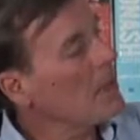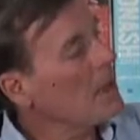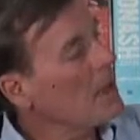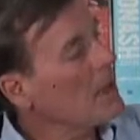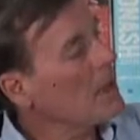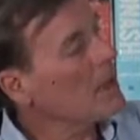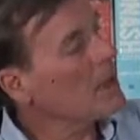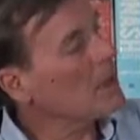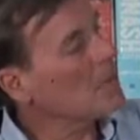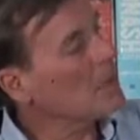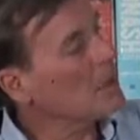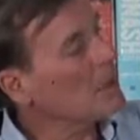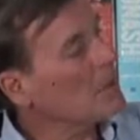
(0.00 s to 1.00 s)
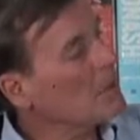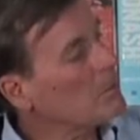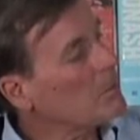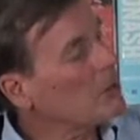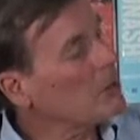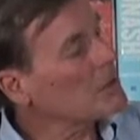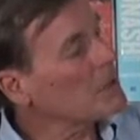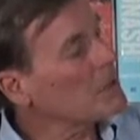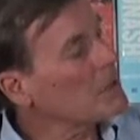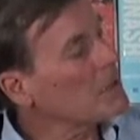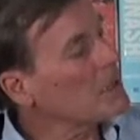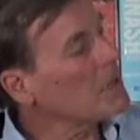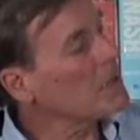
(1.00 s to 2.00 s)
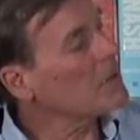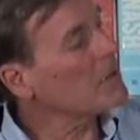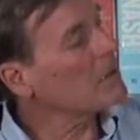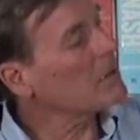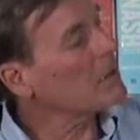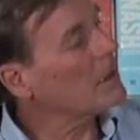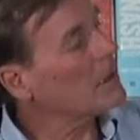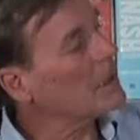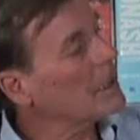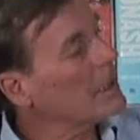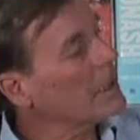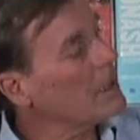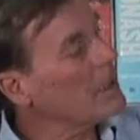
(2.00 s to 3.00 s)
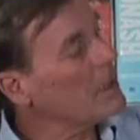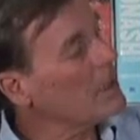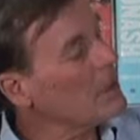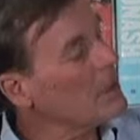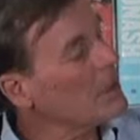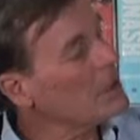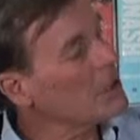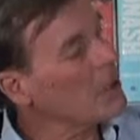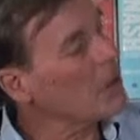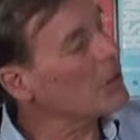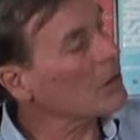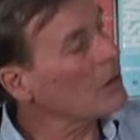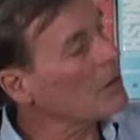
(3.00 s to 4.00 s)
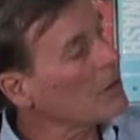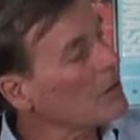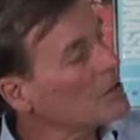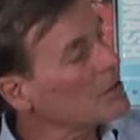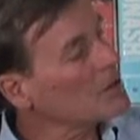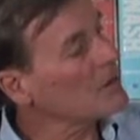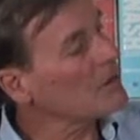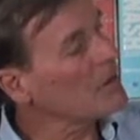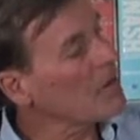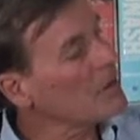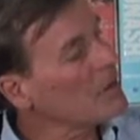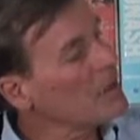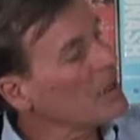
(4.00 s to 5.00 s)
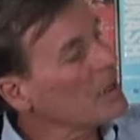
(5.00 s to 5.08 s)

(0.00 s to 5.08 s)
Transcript: Um, you know, the process is here. Uh, getting an ABN, you go online and register for that.